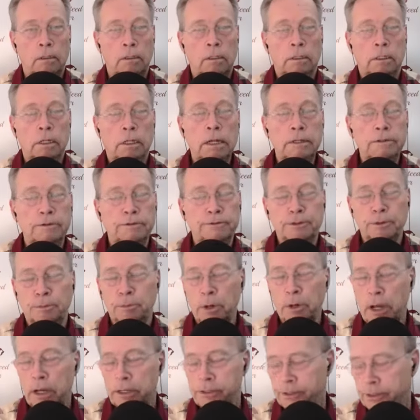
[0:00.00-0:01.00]
It kind of
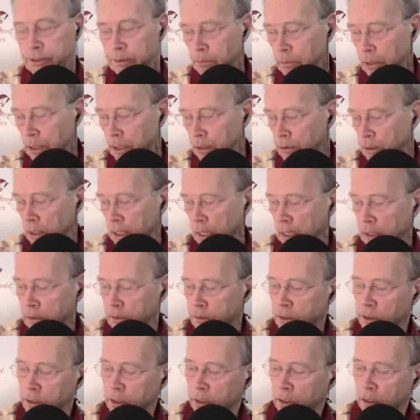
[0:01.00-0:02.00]
surprises me
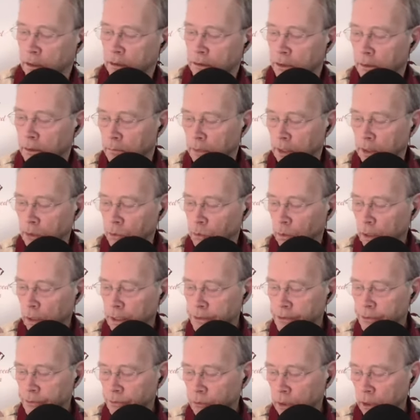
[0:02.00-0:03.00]
that the, the
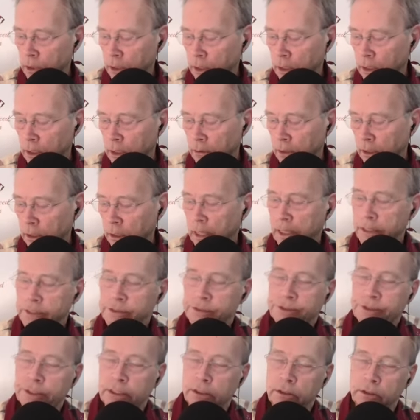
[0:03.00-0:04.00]
Midwest really in the
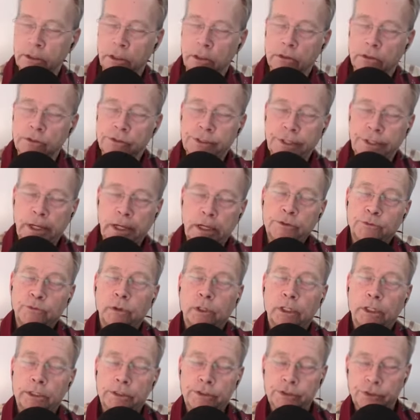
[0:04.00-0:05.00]
last ten years has
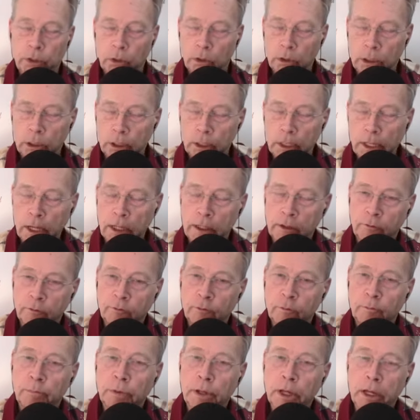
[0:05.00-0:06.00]
really shown a lot
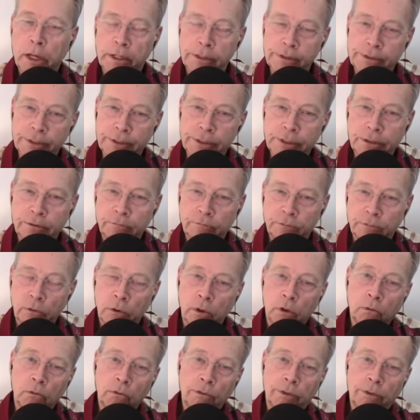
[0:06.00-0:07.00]
of positive
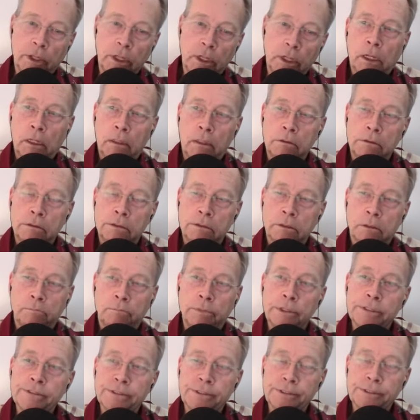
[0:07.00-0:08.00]
growth, and
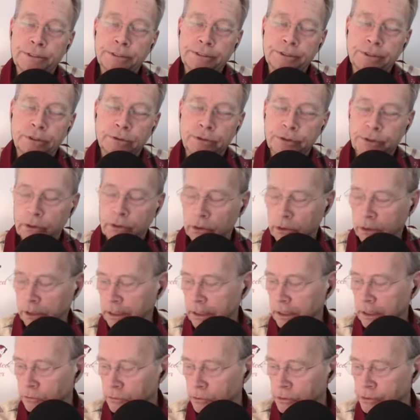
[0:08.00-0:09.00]
businesses are
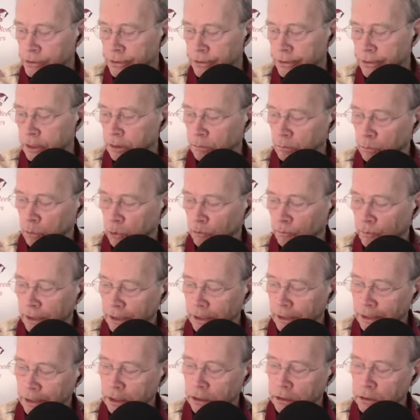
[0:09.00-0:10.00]
certainly interested in
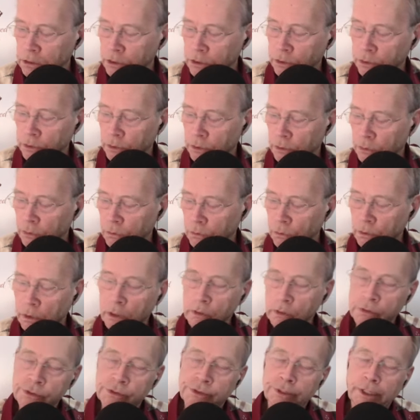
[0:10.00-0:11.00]
moving into
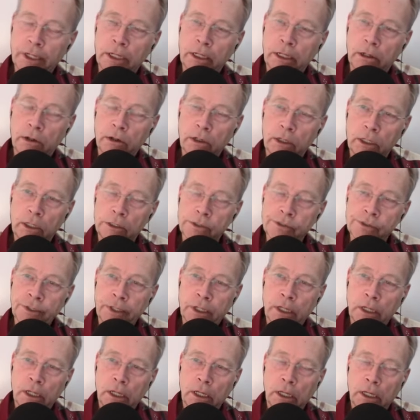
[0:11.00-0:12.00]
those
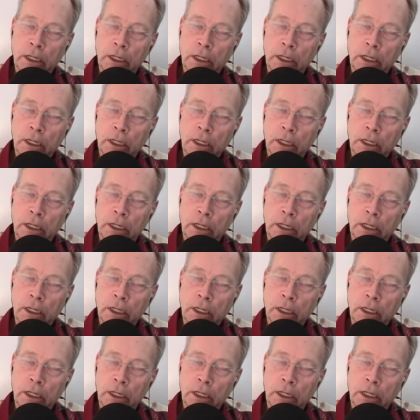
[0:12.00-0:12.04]
areas.